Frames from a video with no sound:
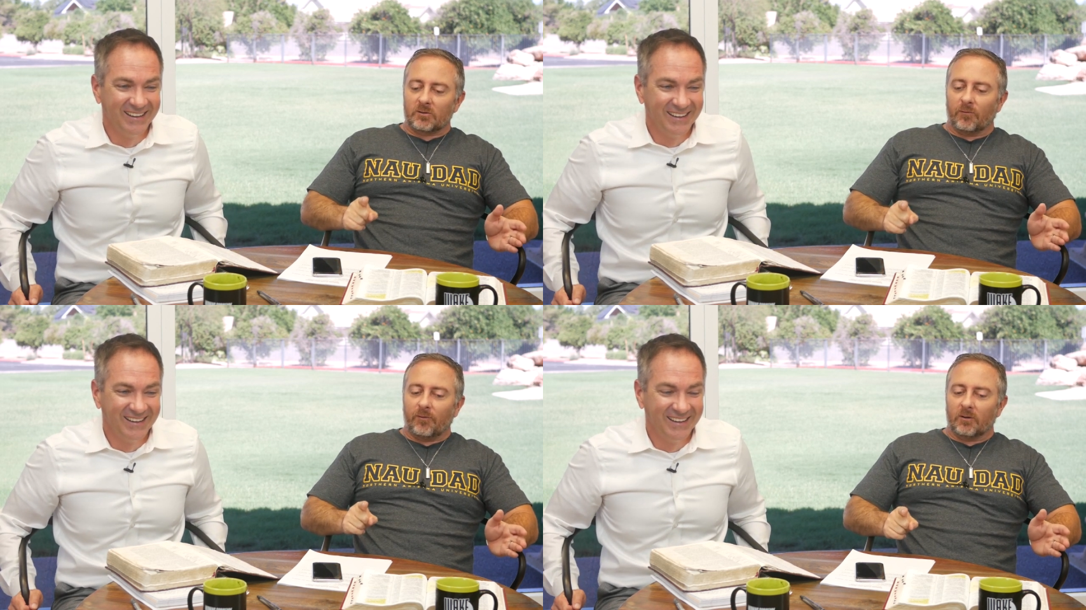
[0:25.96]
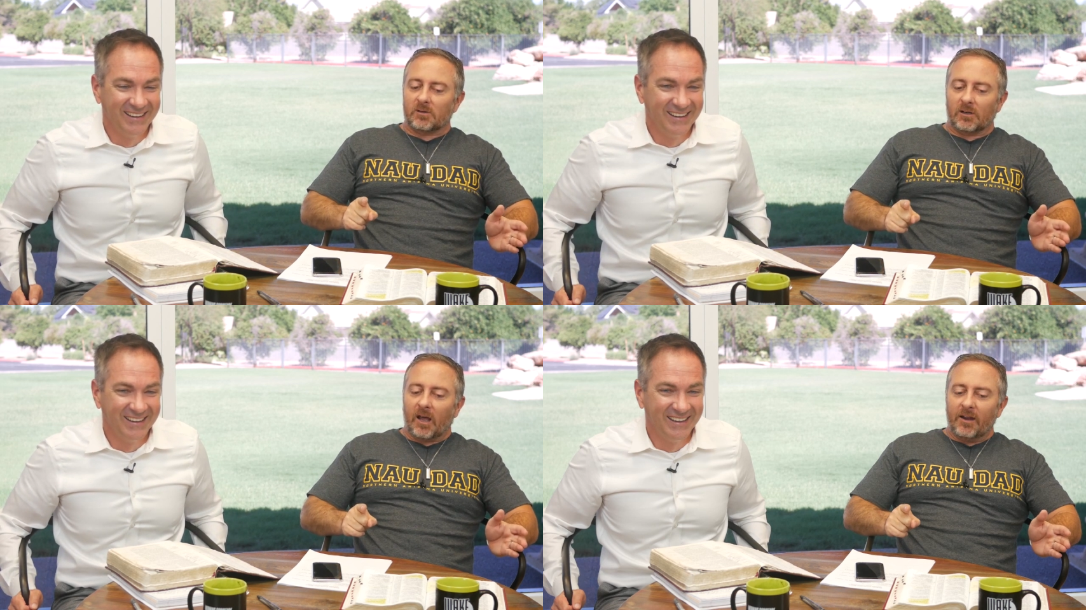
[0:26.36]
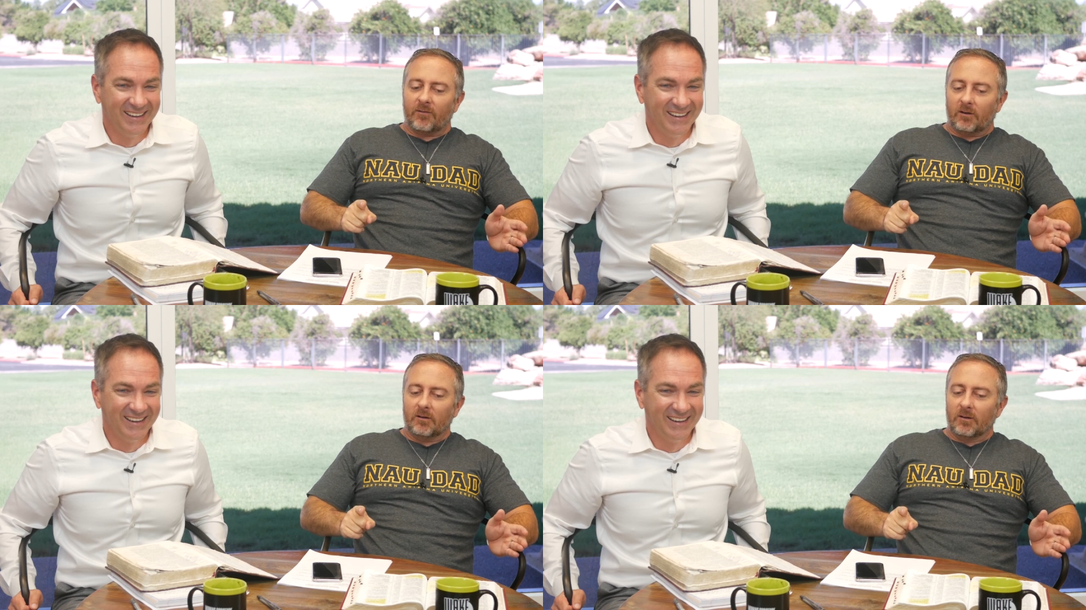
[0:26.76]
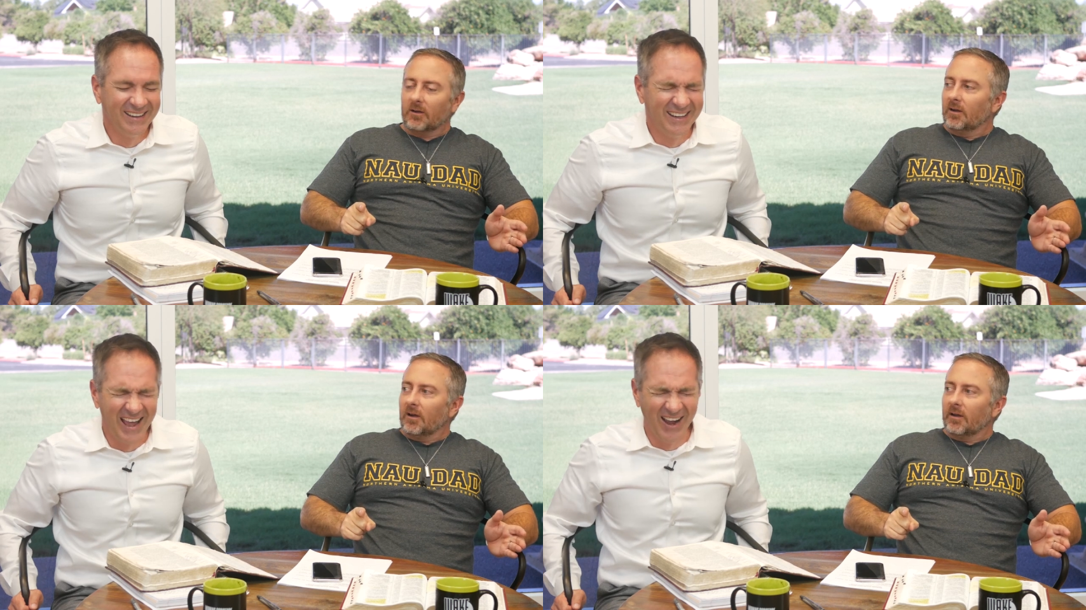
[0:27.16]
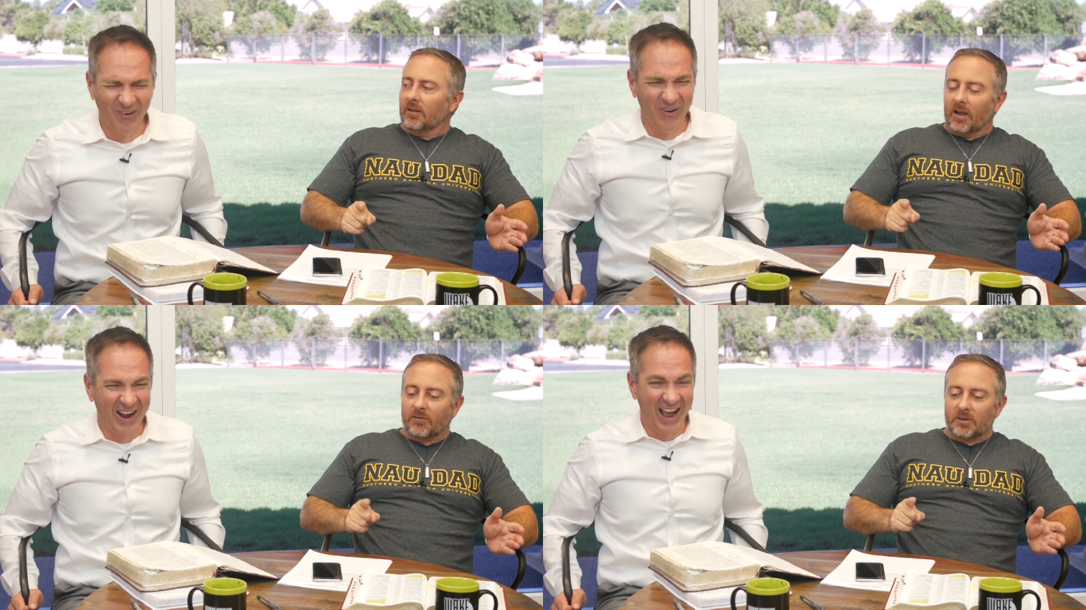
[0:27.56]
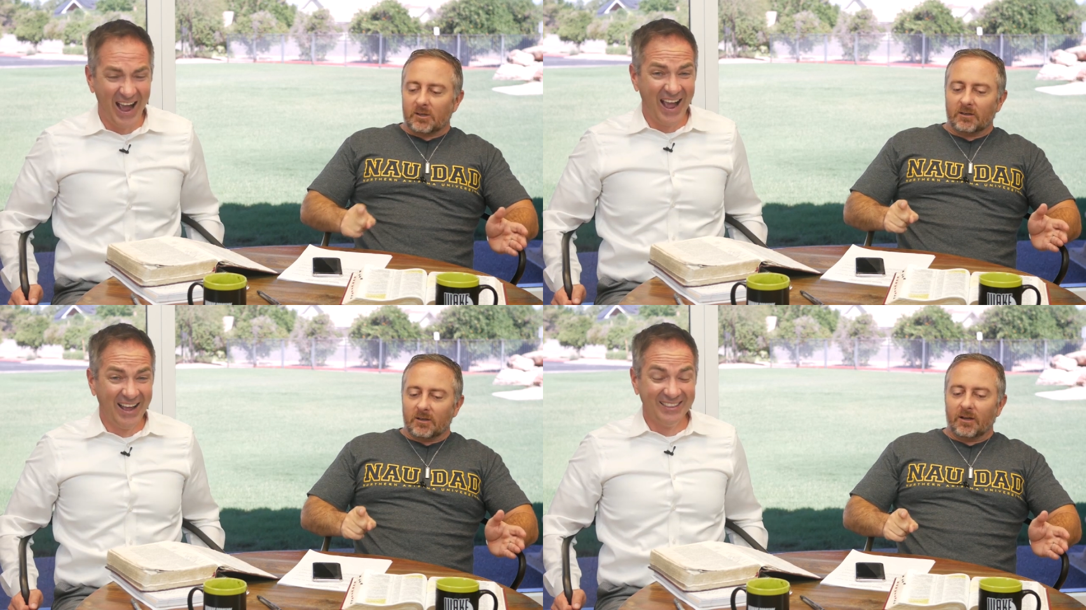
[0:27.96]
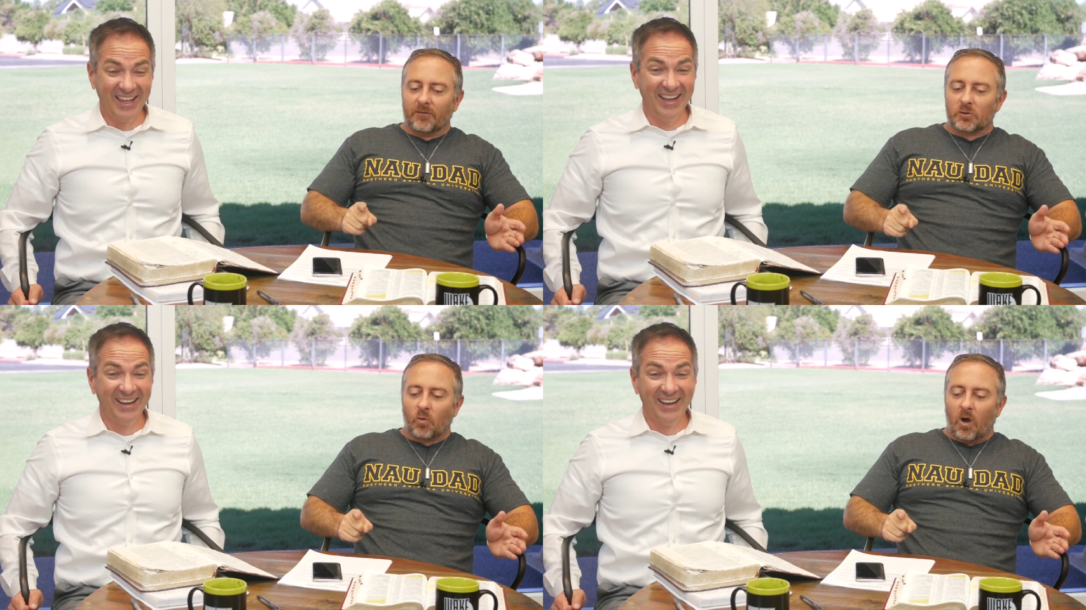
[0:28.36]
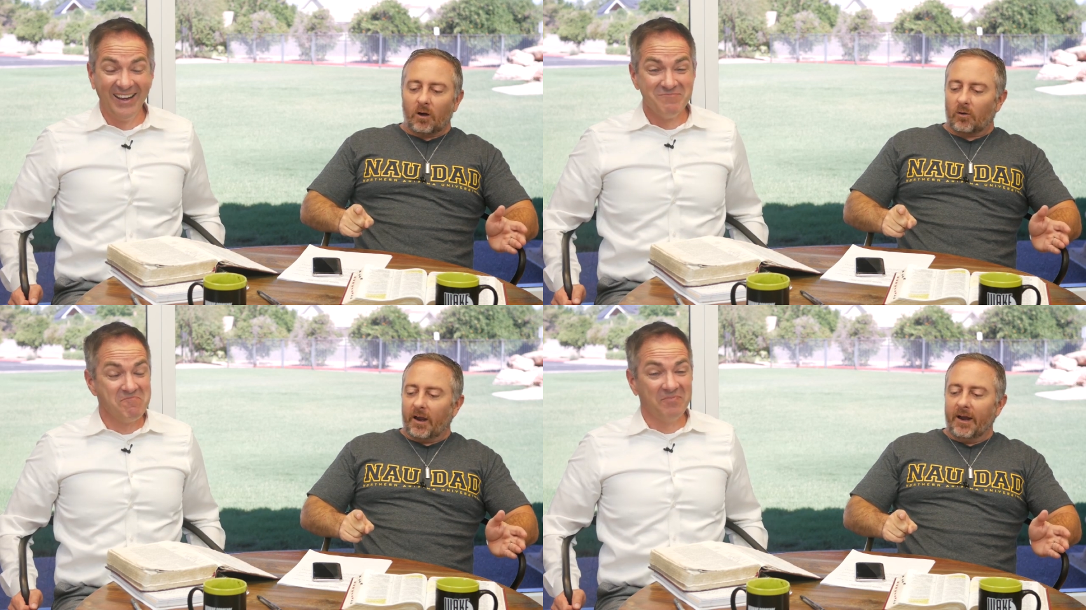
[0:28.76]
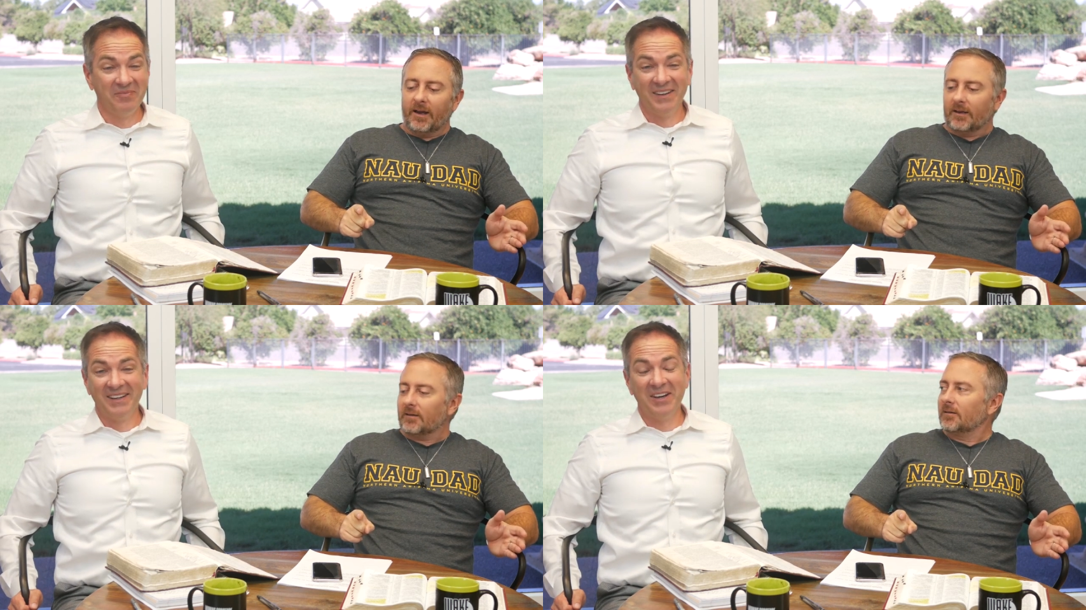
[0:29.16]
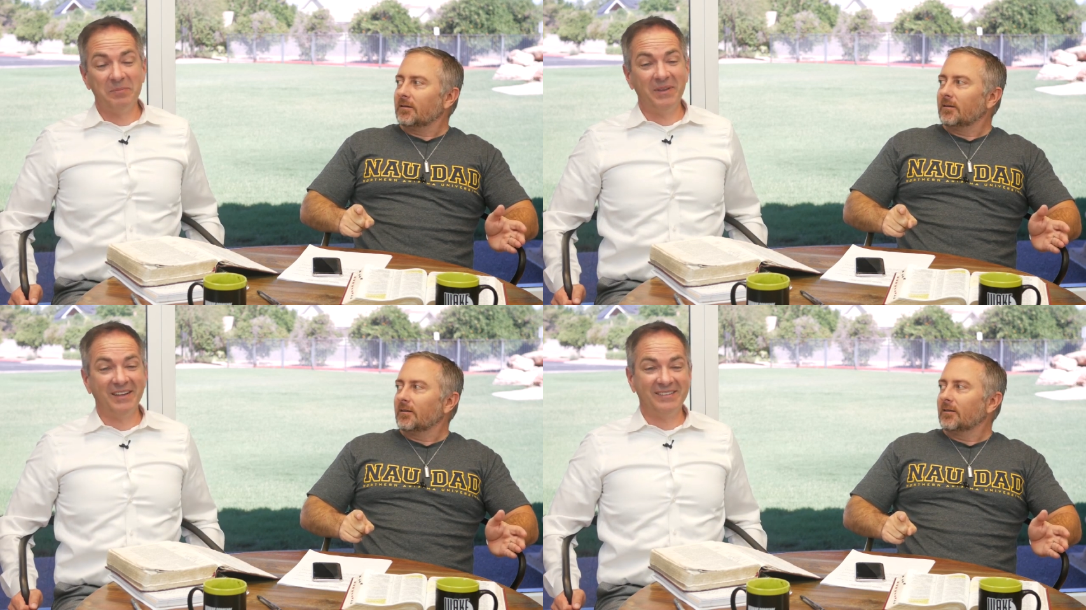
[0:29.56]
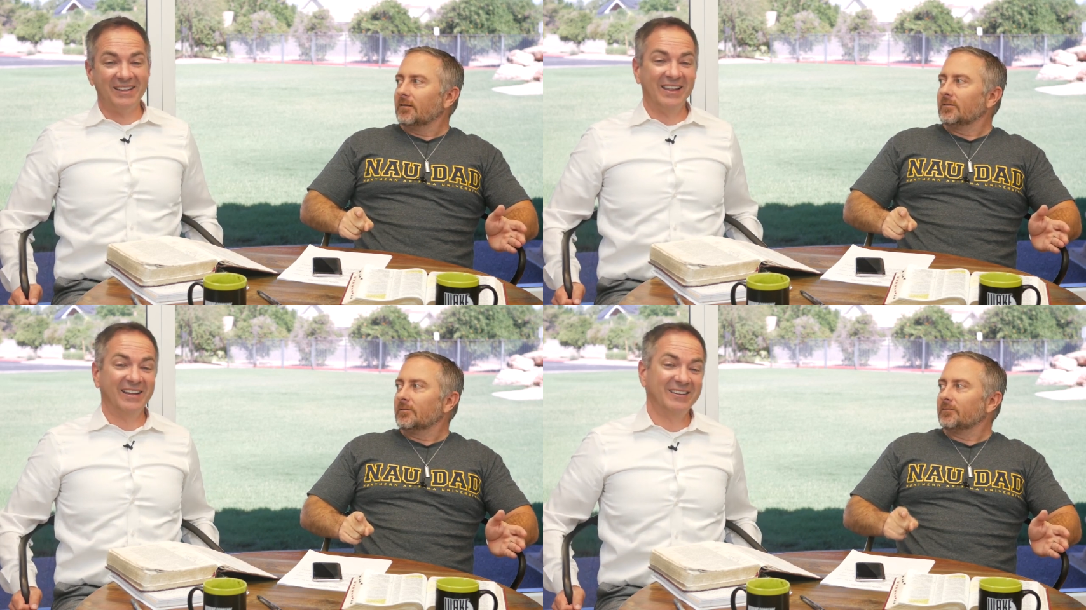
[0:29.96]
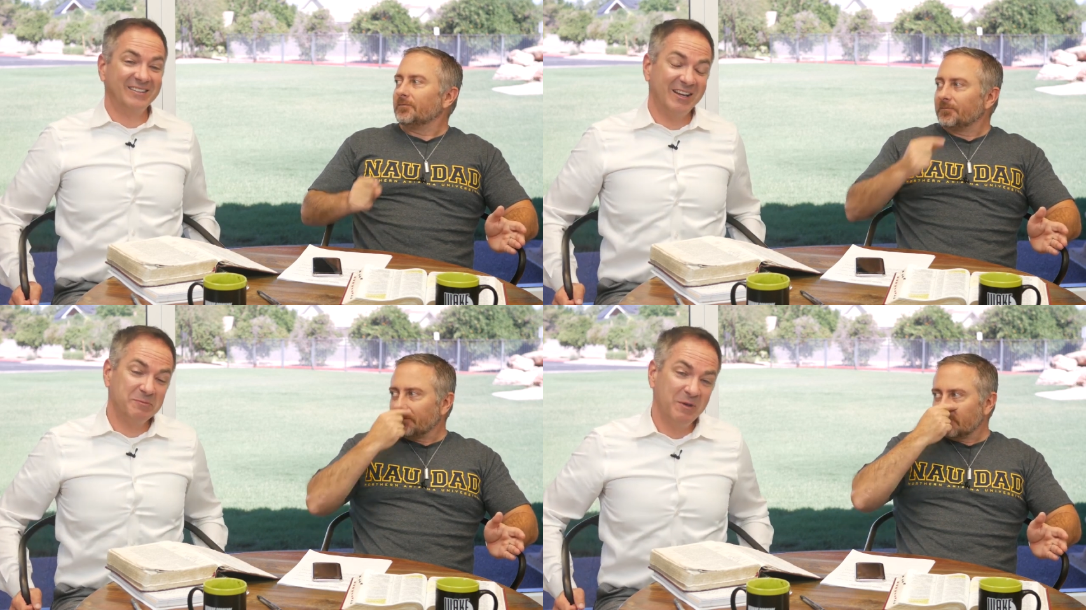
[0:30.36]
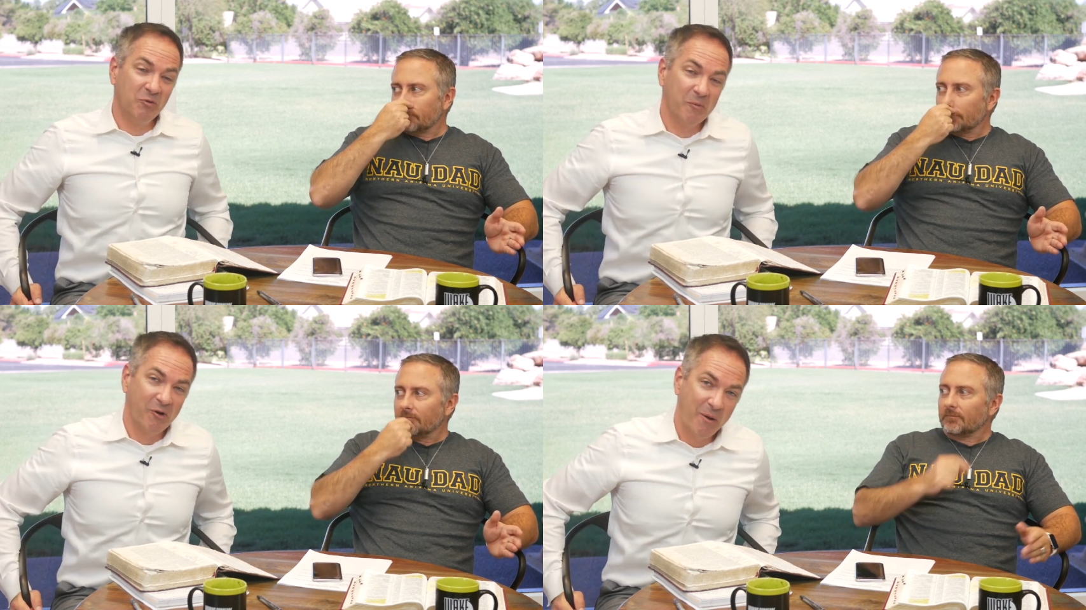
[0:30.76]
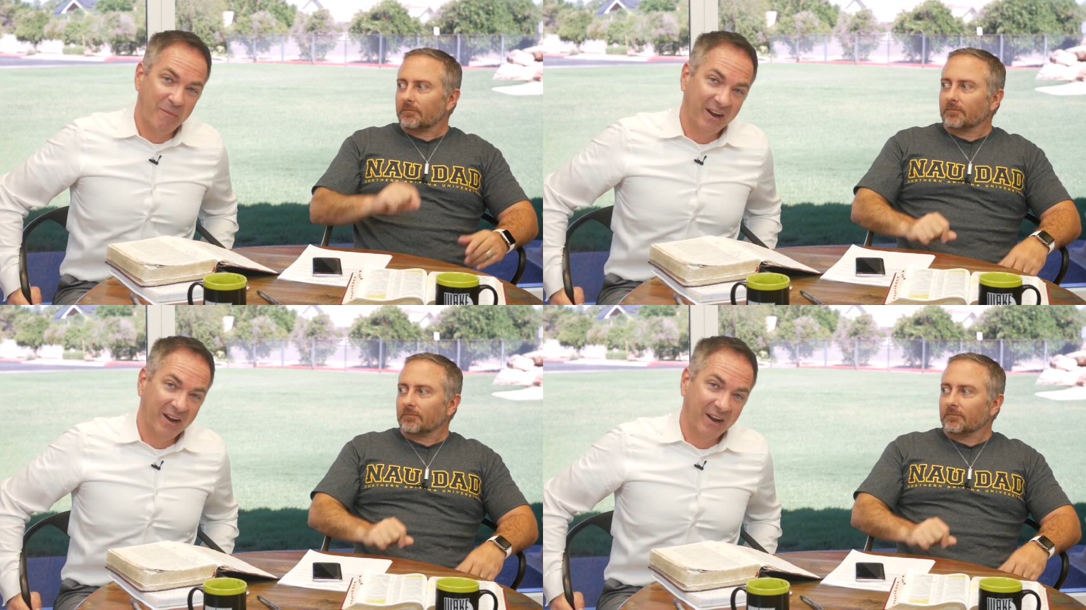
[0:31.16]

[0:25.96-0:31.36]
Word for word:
Speaker 1: is so full of saliva, and then you have to you have that, to swallow. I hate it. Nope, that
Speaker 2: that disgusts me. We'll be right